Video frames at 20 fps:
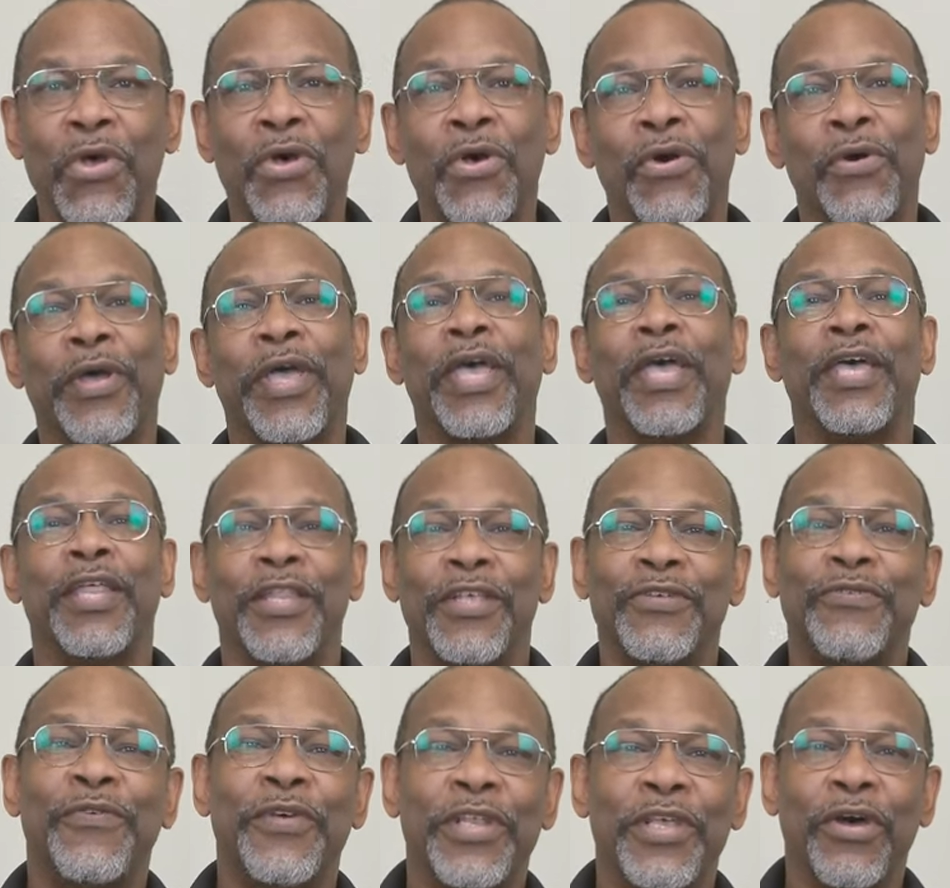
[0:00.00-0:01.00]
Okay, in this
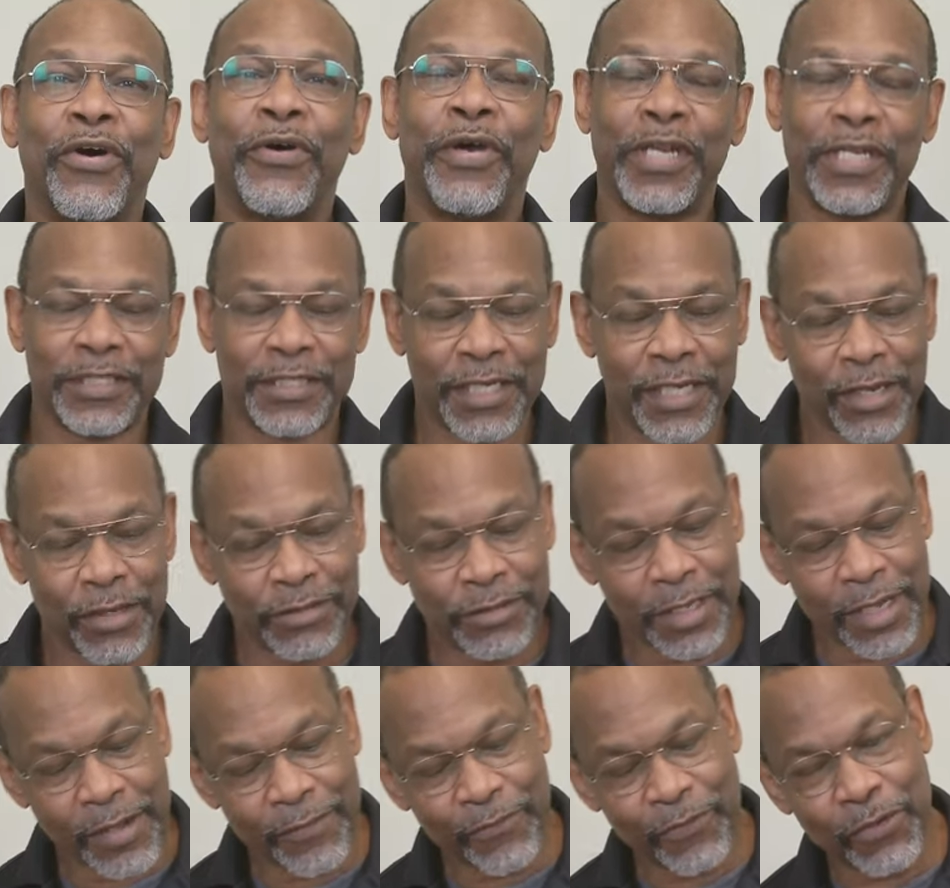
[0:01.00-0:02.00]
video, it is now
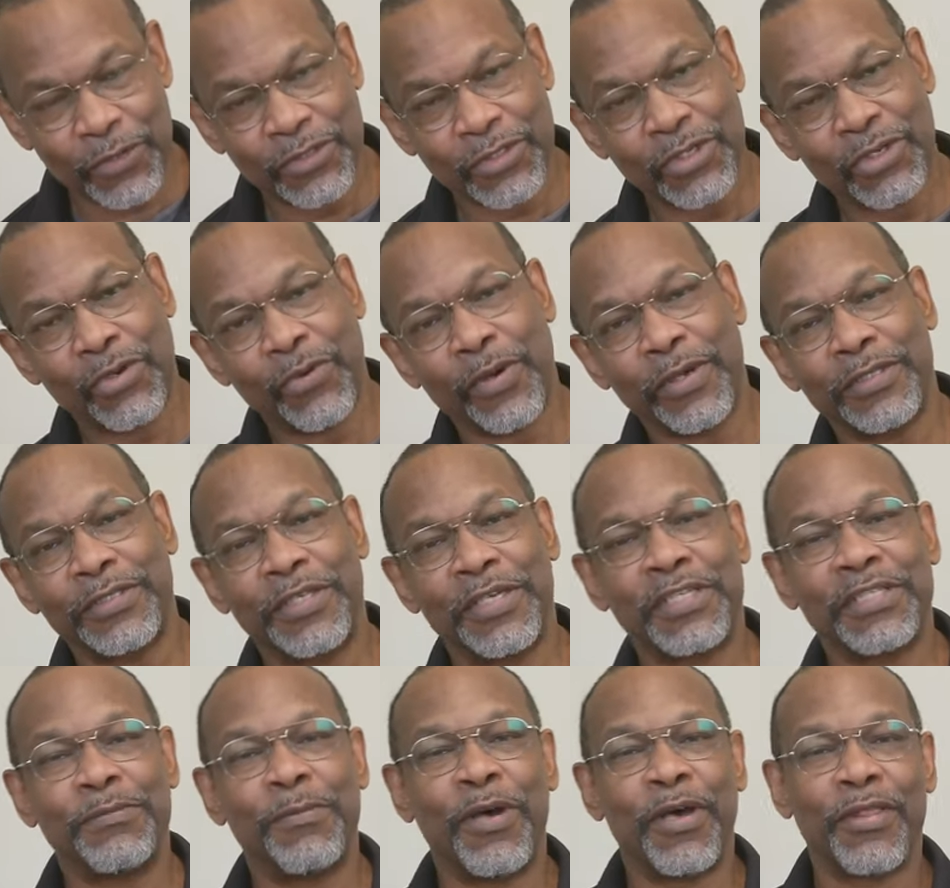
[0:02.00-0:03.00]
time for us to do our
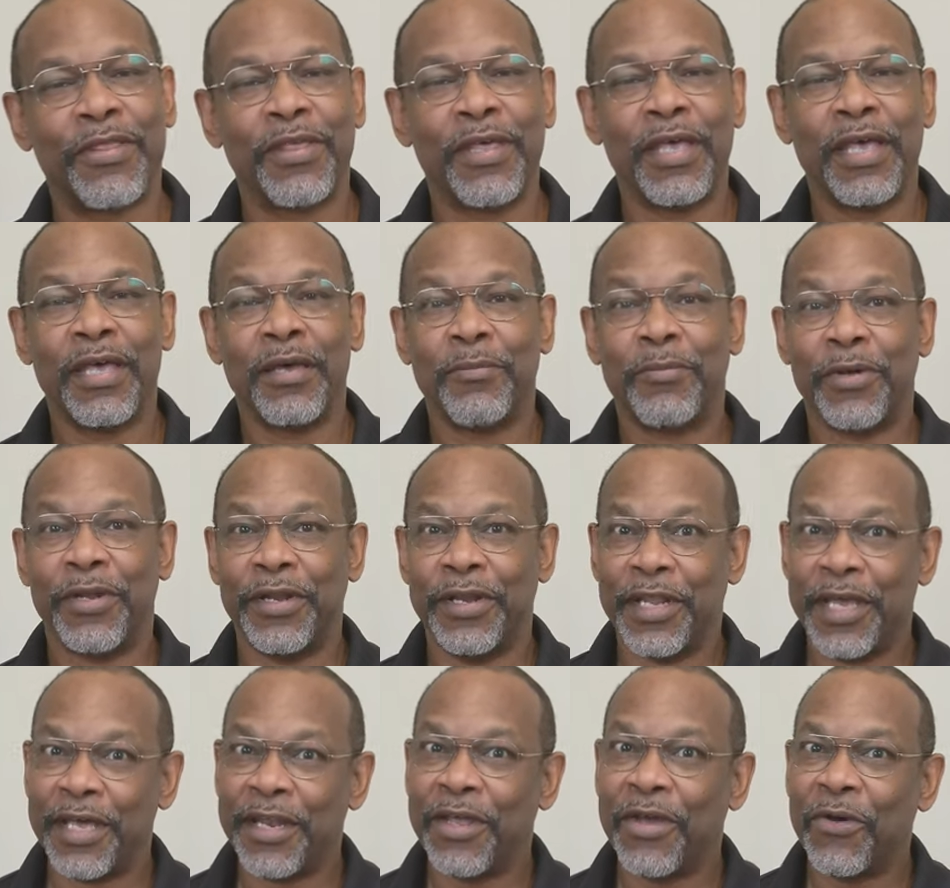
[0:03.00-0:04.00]
six-month
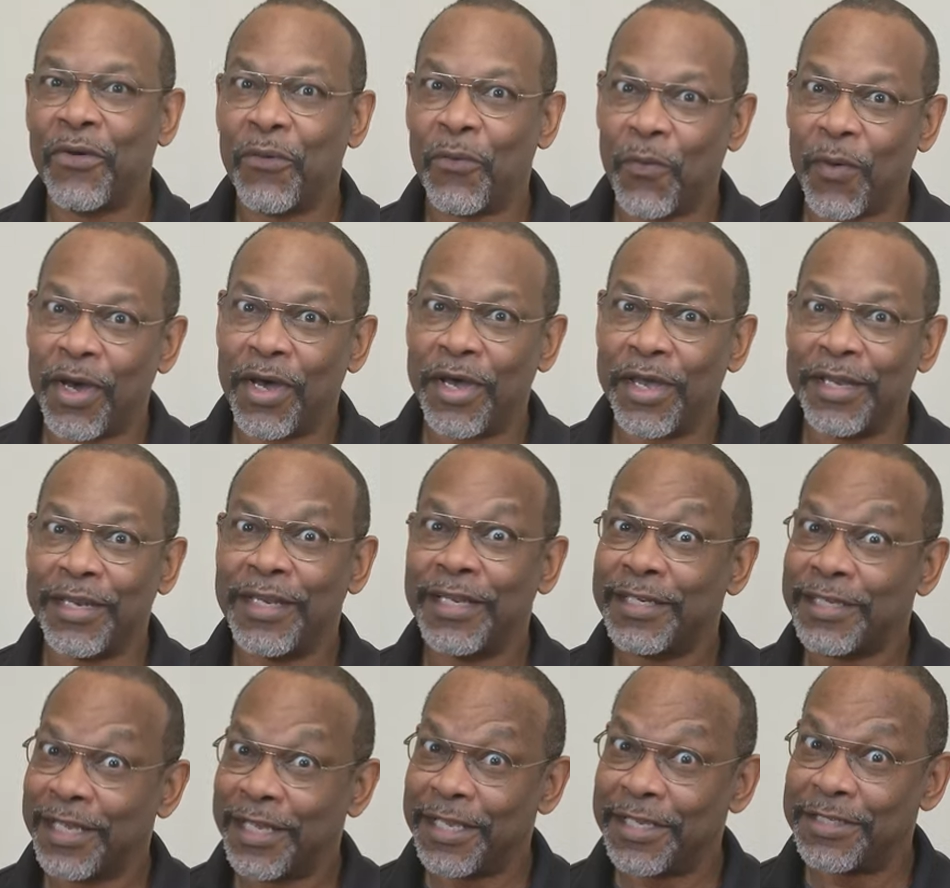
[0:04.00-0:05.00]
banana wine
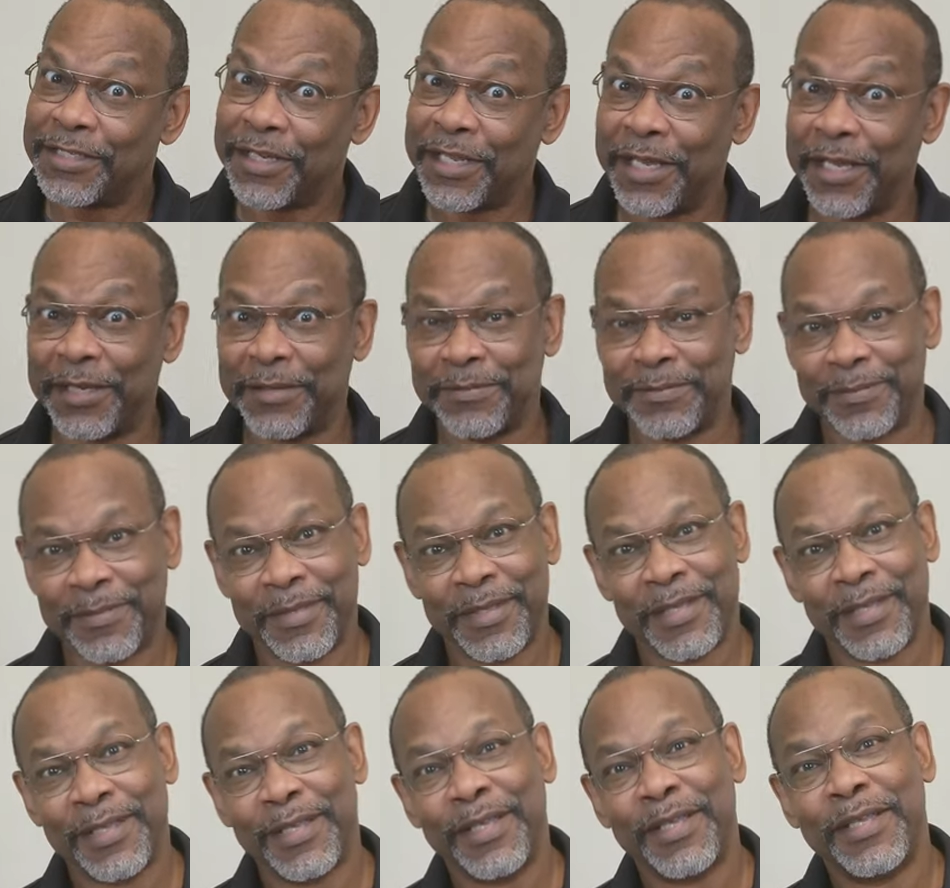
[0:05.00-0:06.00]
tasting.
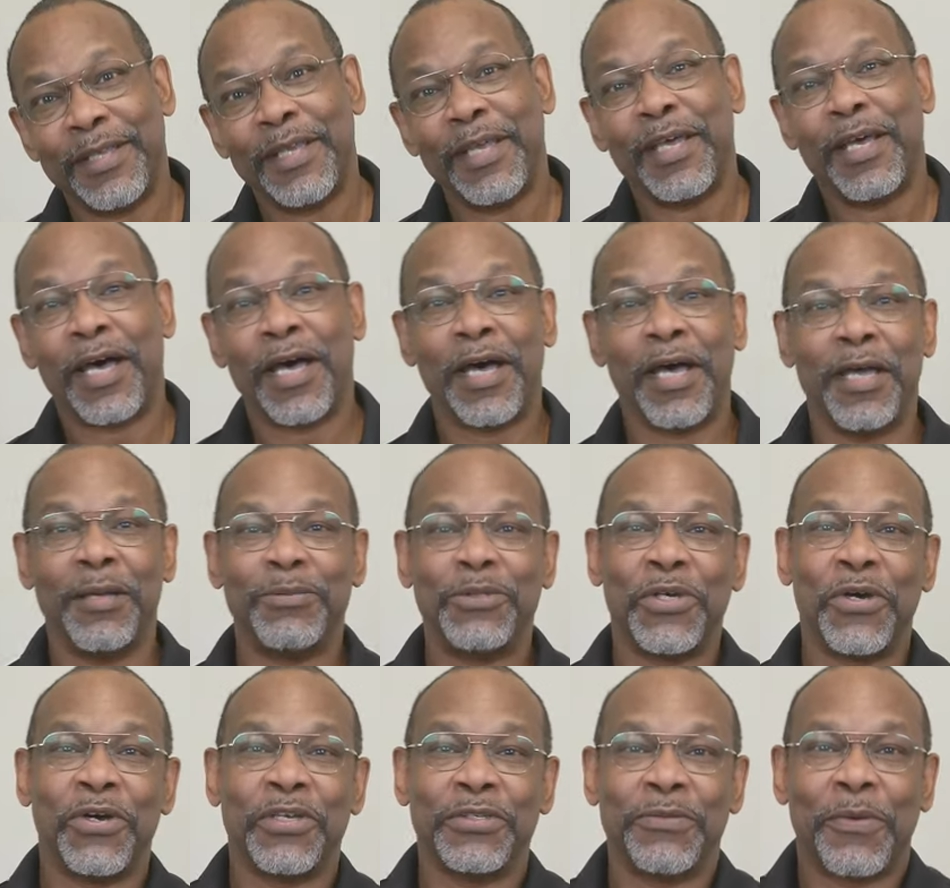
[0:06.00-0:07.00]
Hi, I'm
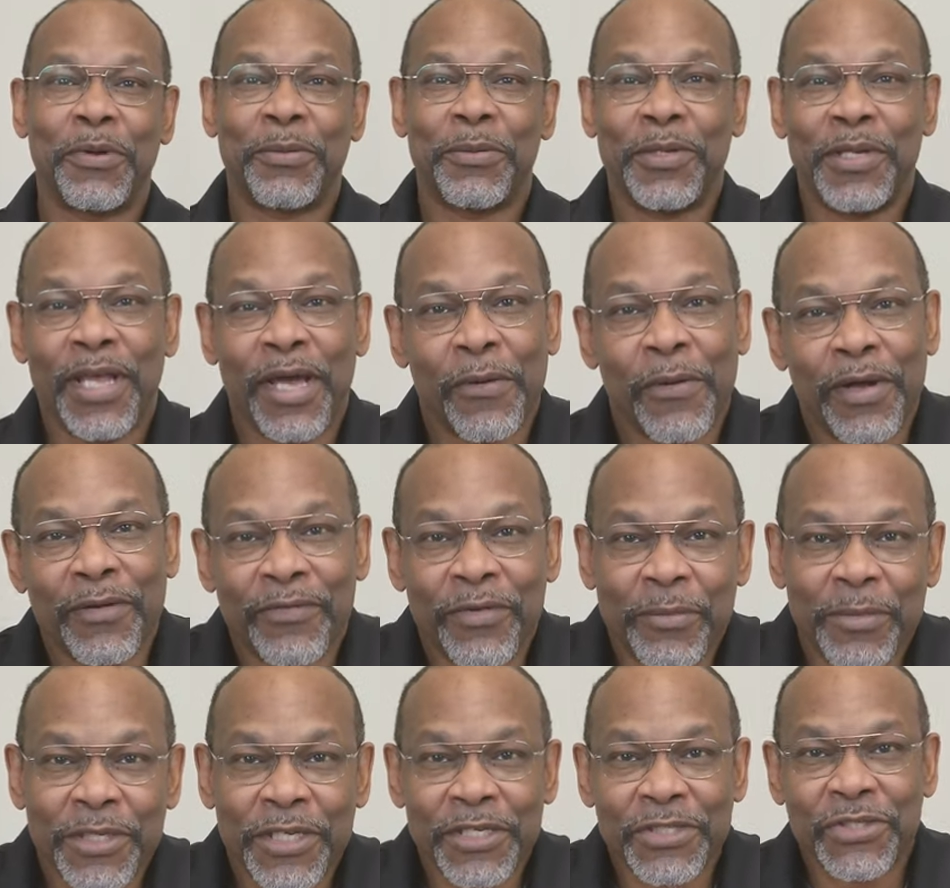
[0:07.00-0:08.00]
Charles, and welcome to DIY
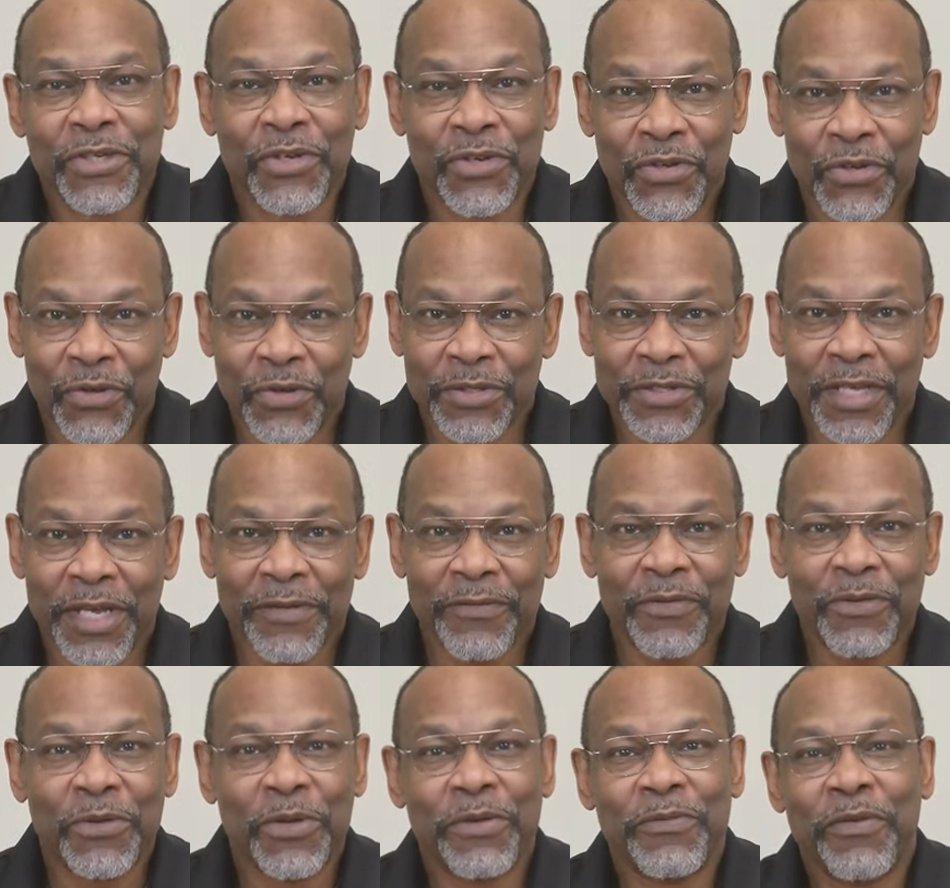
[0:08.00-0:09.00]
Fermentation, your site for
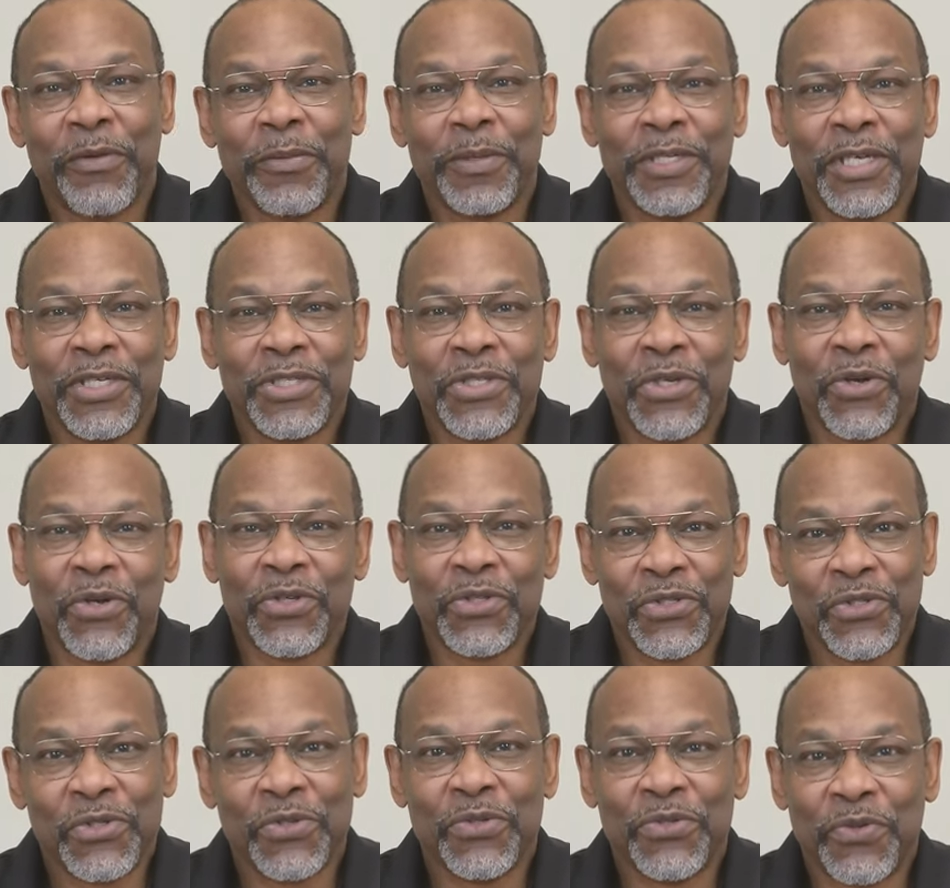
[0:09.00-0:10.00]
doing fermentation on a
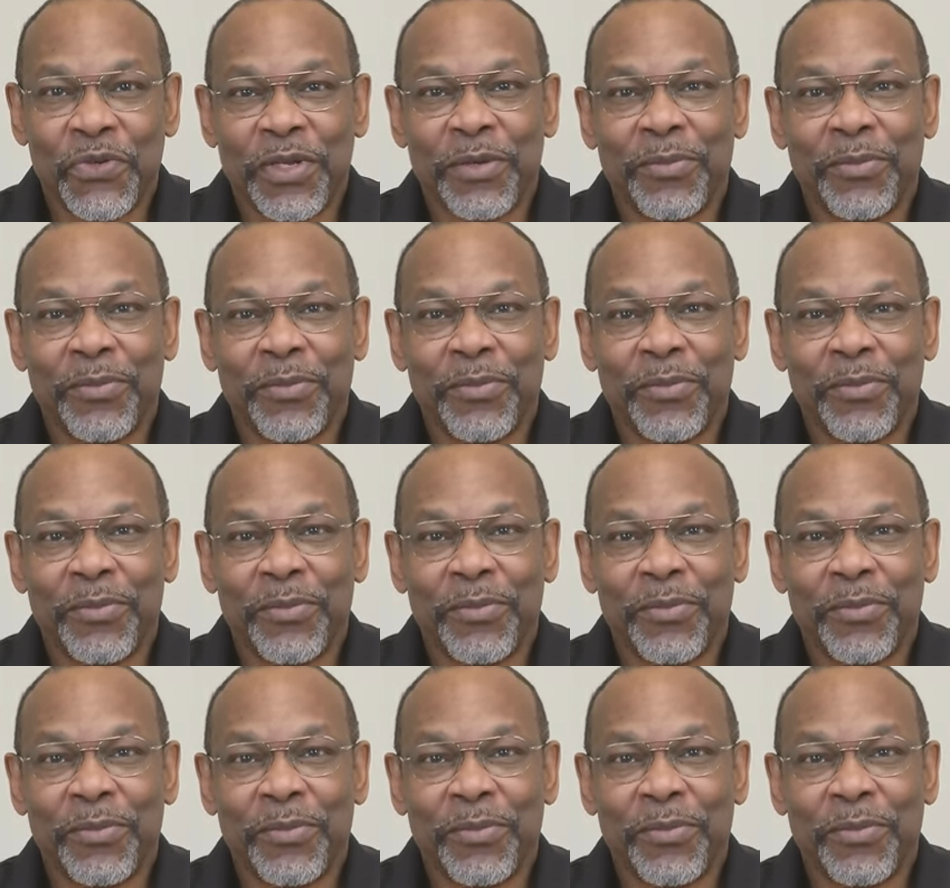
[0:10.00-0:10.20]
shoestring